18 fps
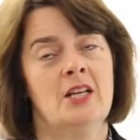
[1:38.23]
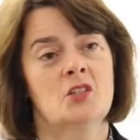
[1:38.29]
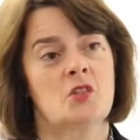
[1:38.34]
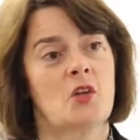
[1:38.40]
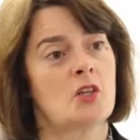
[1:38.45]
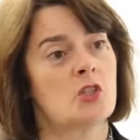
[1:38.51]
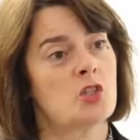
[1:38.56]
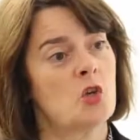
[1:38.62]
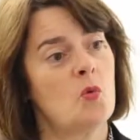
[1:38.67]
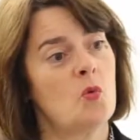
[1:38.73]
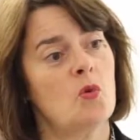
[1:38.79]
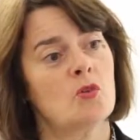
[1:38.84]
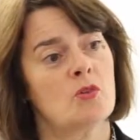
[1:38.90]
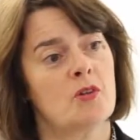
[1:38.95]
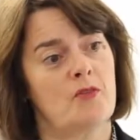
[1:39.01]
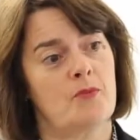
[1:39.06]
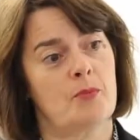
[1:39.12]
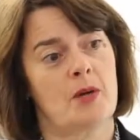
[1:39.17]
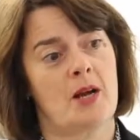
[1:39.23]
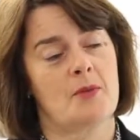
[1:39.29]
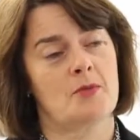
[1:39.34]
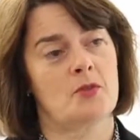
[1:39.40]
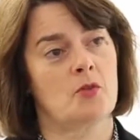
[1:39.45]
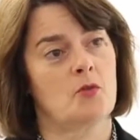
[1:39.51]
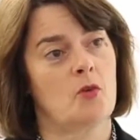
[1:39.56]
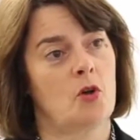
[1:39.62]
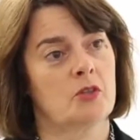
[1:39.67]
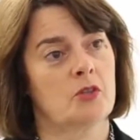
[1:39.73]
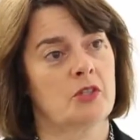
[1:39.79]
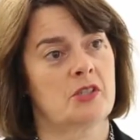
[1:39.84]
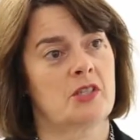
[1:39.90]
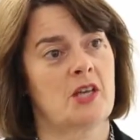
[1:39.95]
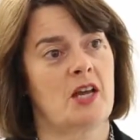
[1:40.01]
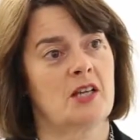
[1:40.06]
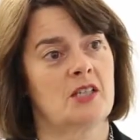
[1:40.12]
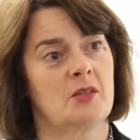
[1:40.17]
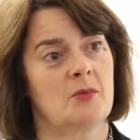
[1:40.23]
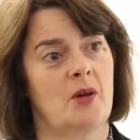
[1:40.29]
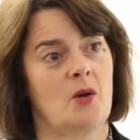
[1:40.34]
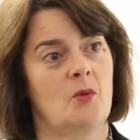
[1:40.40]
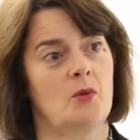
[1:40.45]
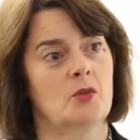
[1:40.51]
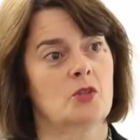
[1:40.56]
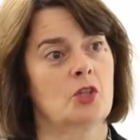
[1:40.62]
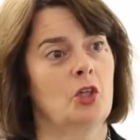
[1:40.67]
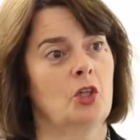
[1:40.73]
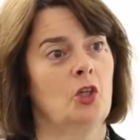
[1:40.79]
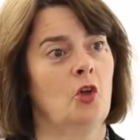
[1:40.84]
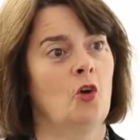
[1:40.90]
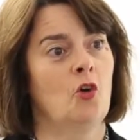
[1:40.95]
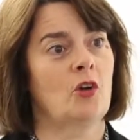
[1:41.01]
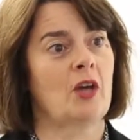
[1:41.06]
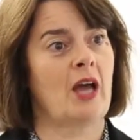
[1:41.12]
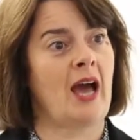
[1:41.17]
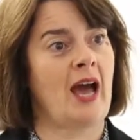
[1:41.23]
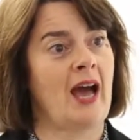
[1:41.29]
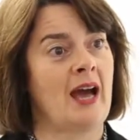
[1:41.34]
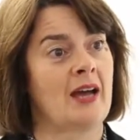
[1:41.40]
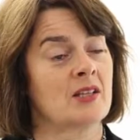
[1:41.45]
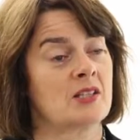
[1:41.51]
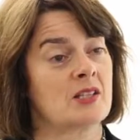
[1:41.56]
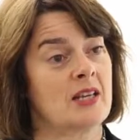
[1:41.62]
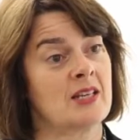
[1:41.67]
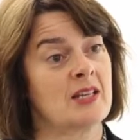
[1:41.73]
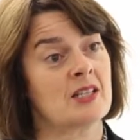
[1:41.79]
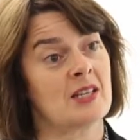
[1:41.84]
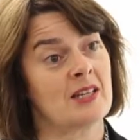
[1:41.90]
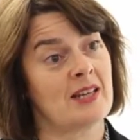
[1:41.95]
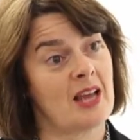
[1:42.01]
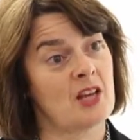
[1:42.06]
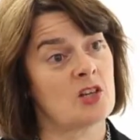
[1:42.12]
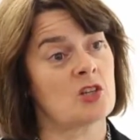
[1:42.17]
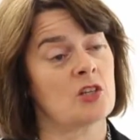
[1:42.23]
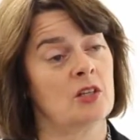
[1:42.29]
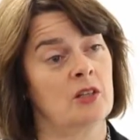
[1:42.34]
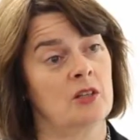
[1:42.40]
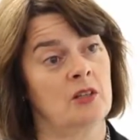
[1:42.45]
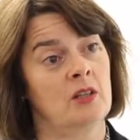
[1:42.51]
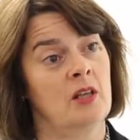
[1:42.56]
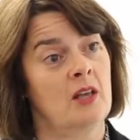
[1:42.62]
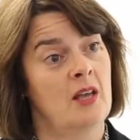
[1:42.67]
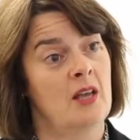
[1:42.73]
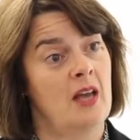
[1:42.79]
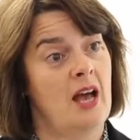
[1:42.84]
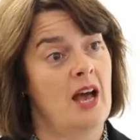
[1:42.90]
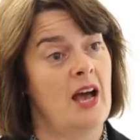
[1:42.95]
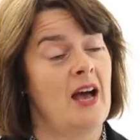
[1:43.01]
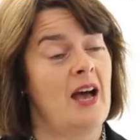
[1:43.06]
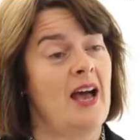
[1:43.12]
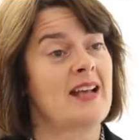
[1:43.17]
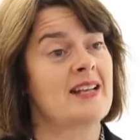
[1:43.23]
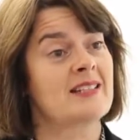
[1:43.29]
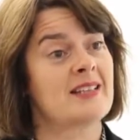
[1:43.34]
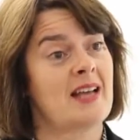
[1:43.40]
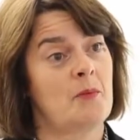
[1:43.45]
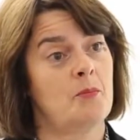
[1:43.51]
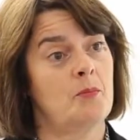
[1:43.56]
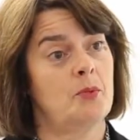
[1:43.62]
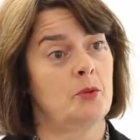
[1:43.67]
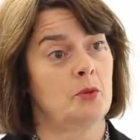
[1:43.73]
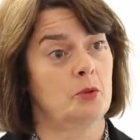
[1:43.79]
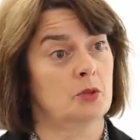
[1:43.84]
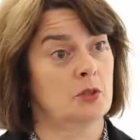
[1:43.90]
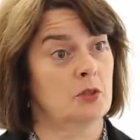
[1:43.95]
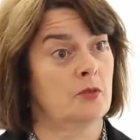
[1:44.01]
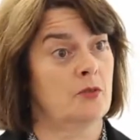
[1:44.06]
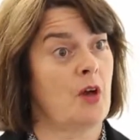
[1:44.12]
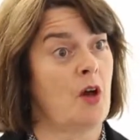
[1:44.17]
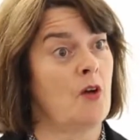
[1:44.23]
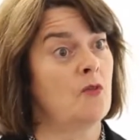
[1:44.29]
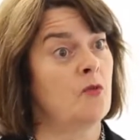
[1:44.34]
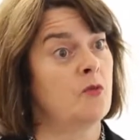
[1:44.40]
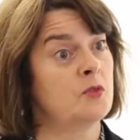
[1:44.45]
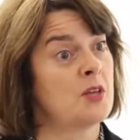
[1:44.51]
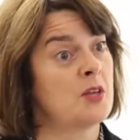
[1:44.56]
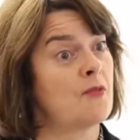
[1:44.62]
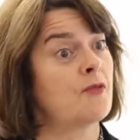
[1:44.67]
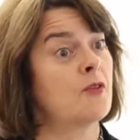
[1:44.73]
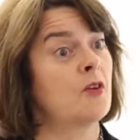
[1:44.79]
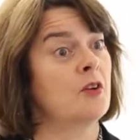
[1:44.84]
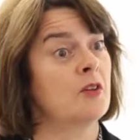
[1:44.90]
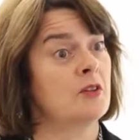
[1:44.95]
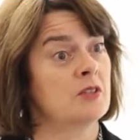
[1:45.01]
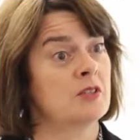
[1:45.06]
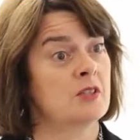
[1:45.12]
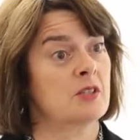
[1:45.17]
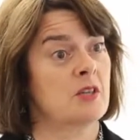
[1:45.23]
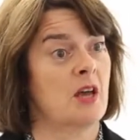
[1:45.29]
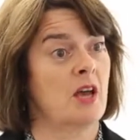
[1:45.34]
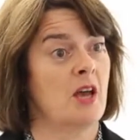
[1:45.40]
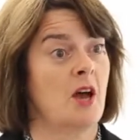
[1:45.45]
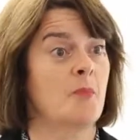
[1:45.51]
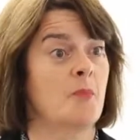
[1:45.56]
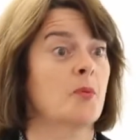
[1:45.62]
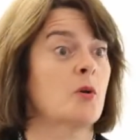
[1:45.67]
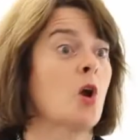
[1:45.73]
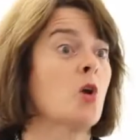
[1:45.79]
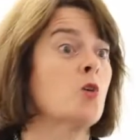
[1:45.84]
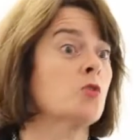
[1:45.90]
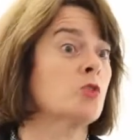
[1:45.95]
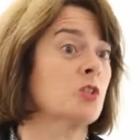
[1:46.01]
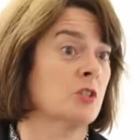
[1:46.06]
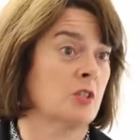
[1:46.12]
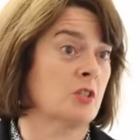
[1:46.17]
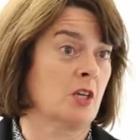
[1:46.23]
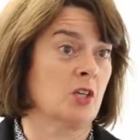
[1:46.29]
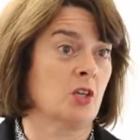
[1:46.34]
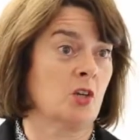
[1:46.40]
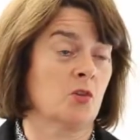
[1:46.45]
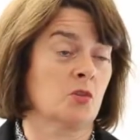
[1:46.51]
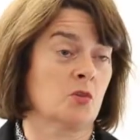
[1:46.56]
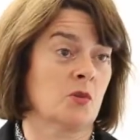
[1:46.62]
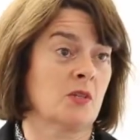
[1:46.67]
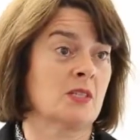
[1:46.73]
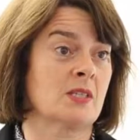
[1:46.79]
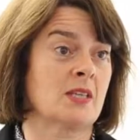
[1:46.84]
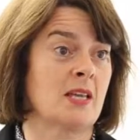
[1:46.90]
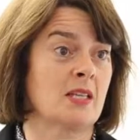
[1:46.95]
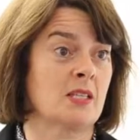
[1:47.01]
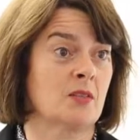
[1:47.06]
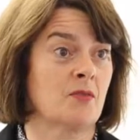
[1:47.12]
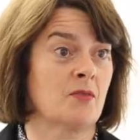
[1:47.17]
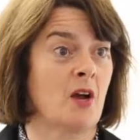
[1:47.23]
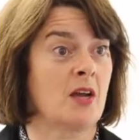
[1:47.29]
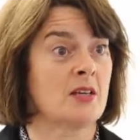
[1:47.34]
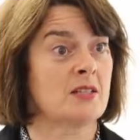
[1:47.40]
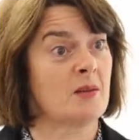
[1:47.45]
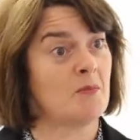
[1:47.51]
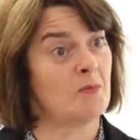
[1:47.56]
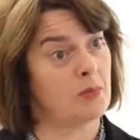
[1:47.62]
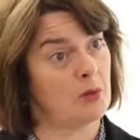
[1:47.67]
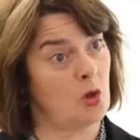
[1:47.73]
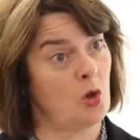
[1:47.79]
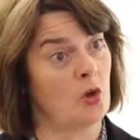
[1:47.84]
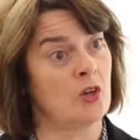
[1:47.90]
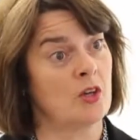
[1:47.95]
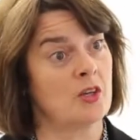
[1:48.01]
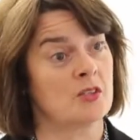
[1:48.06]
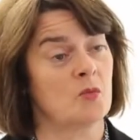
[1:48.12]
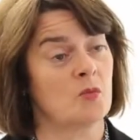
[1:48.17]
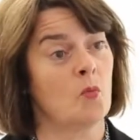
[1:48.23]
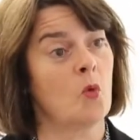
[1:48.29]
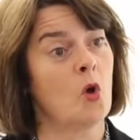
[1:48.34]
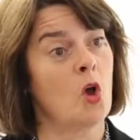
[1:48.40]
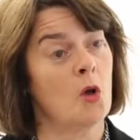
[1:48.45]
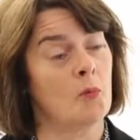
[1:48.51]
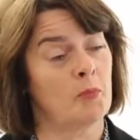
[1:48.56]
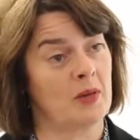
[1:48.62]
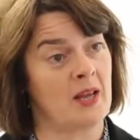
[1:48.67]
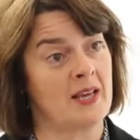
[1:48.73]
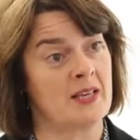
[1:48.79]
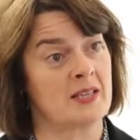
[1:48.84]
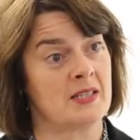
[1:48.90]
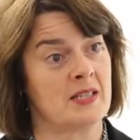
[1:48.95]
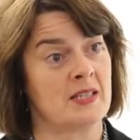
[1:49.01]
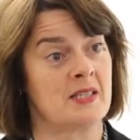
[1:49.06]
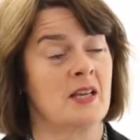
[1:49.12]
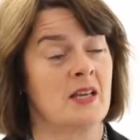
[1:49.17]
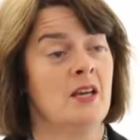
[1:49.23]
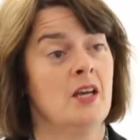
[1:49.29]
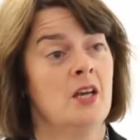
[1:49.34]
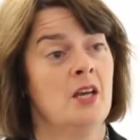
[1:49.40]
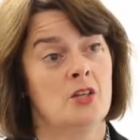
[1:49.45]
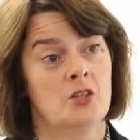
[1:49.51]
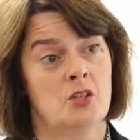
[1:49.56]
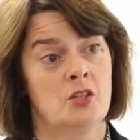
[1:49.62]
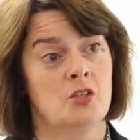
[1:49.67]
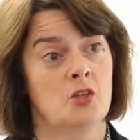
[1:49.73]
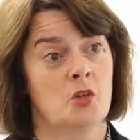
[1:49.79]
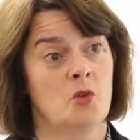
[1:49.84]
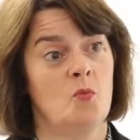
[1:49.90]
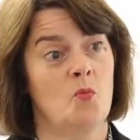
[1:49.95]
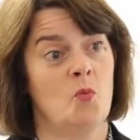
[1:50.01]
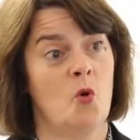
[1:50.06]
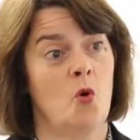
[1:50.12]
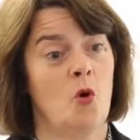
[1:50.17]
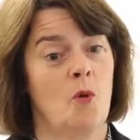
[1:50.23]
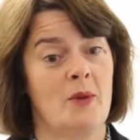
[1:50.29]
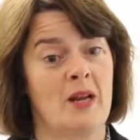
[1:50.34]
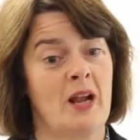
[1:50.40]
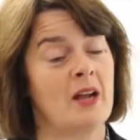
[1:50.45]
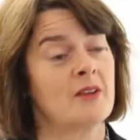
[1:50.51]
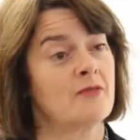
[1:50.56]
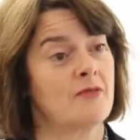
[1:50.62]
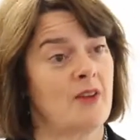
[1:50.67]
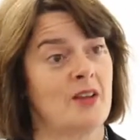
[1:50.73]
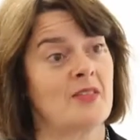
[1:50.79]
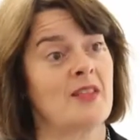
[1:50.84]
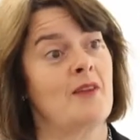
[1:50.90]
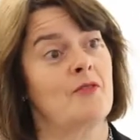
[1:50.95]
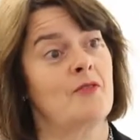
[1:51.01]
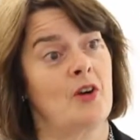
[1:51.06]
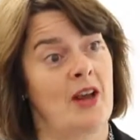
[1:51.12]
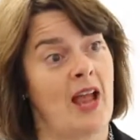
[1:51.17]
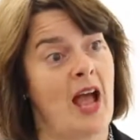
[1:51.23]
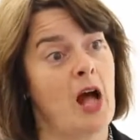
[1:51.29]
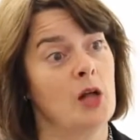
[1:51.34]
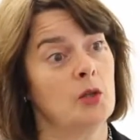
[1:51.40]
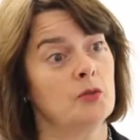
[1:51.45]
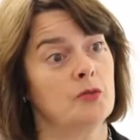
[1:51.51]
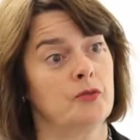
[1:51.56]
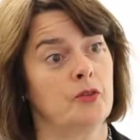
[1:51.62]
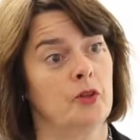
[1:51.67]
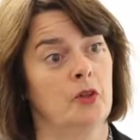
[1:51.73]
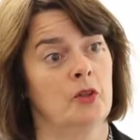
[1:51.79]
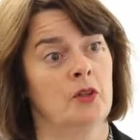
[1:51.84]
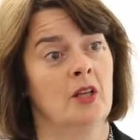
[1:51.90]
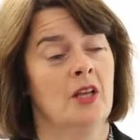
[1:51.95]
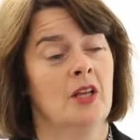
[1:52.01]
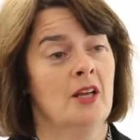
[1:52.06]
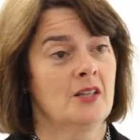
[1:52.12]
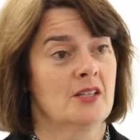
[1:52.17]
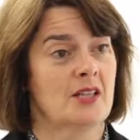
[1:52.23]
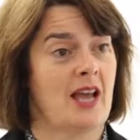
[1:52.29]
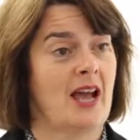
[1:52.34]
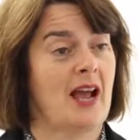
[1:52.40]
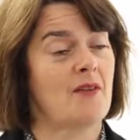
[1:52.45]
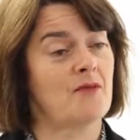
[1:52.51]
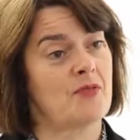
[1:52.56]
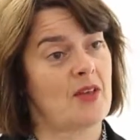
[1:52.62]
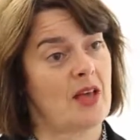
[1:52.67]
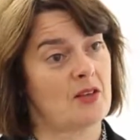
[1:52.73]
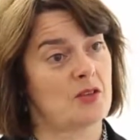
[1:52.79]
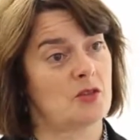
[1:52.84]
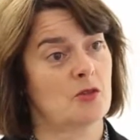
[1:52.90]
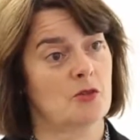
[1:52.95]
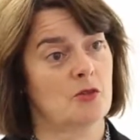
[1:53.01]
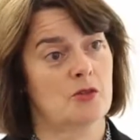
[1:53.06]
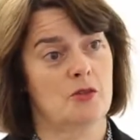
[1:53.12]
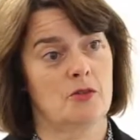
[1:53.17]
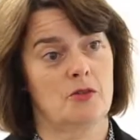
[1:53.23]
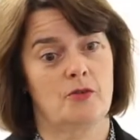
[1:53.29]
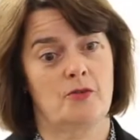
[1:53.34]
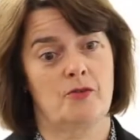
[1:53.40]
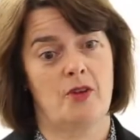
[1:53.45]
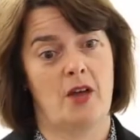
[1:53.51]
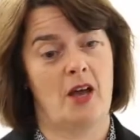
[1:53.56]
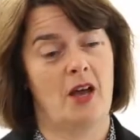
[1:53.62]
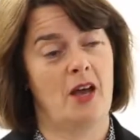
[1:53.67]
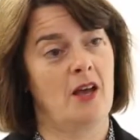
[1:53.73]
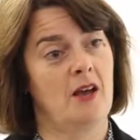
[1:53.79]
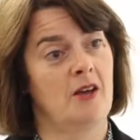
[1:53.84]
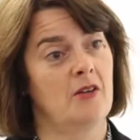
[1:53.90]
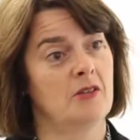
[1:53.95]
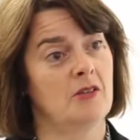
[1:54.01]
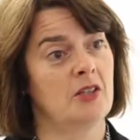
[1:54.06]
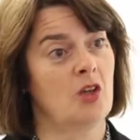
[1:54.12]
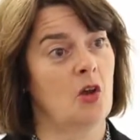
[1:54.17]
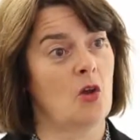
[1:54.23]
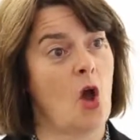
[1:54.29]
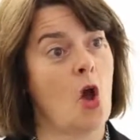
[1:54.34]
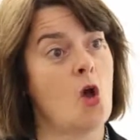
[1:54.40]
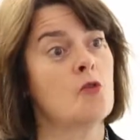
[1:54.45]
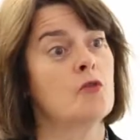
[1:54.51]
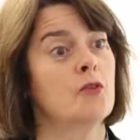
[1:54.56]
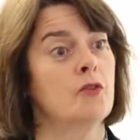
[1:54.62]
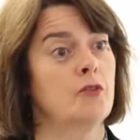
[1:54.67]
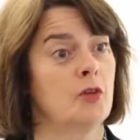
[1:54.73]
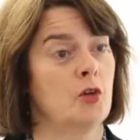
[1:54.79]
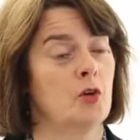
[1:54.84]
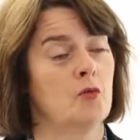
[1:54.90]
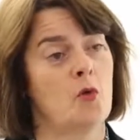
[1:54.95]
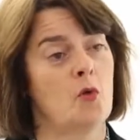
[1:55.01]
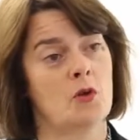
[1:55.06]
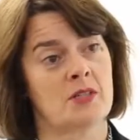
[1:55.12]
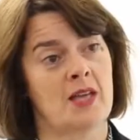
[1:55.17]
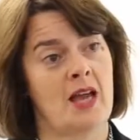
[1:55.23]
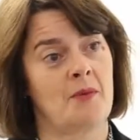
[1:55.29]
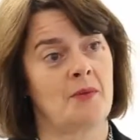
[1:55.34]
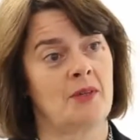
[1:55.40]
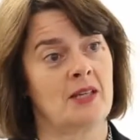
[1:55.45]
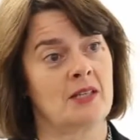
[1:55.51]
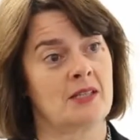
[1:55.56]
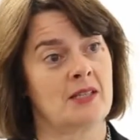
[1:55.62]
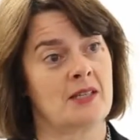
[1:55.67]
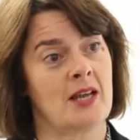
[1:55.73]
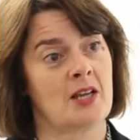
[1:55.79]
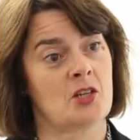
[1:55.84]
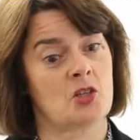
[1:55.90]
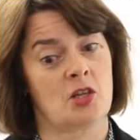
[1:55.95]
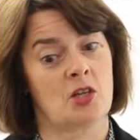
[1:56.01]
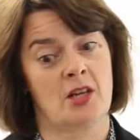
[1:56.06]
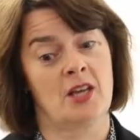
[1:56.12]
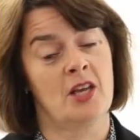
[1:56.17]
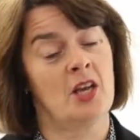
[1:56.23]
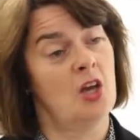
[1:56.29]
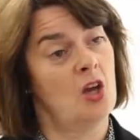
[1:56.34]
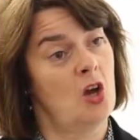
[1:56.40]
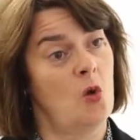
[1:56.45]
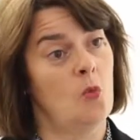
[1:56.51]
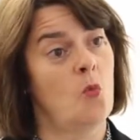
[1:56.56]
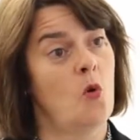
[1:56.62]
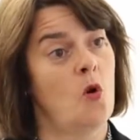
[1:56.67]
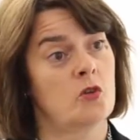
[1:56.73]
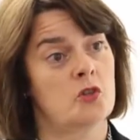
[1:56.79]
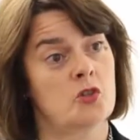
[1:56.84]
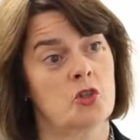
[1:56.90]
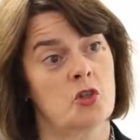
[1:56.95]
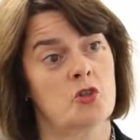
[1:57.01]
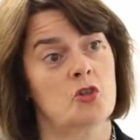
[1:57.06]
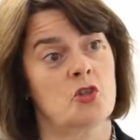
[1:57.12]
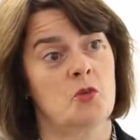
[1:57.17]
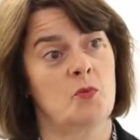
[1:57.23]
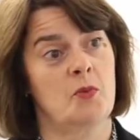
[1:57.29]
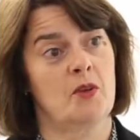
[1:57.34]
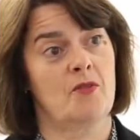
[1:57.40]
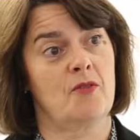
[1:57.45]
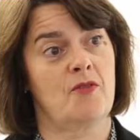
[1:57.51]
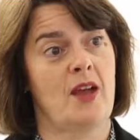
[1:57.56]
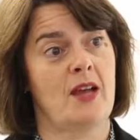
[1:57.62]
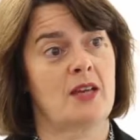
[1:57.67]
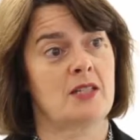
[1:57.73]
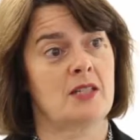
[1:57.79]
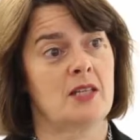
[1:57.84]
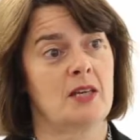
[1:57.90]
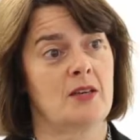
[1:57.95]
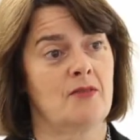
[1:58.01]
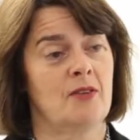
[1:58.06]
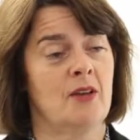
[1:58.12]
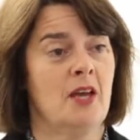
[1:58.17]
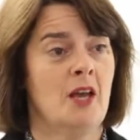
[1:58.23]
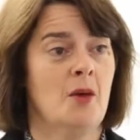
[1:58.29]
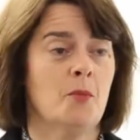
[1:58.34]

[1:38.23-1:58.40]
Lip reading: So I do wonder if perhaps the Royal Society might want to look at international examples of different approaches that are used to incentivise employers and workplaces to do more. I mean, I'd find that very helpful to have that sort of overview of what's happening internationally and what's judged to be effective.